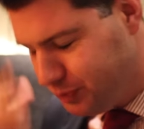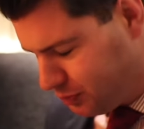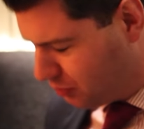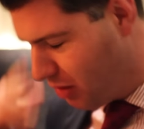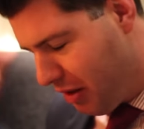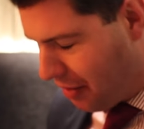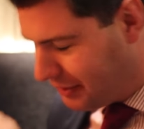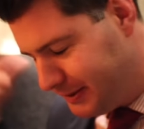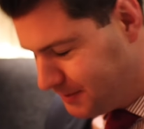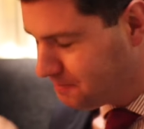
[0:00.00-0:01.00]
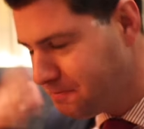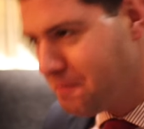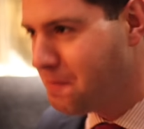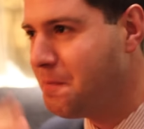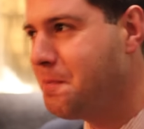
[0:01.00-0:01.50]

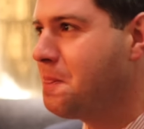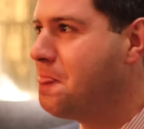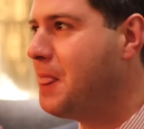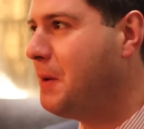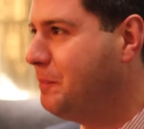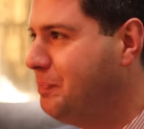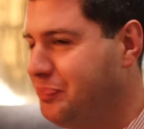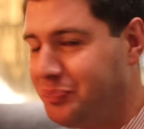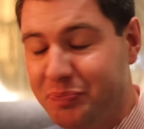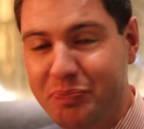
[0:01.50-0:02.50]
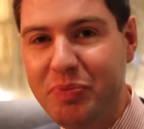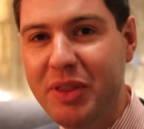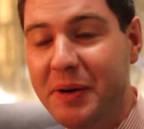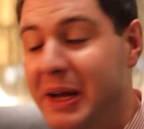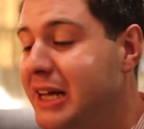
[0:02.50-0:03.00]

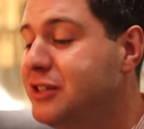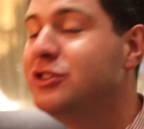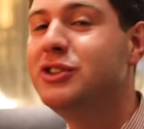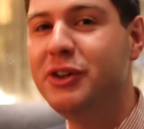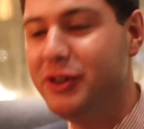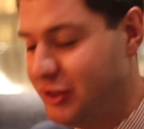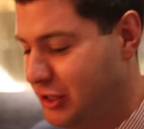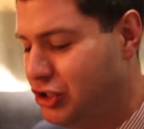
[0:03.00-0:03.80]
It is so good,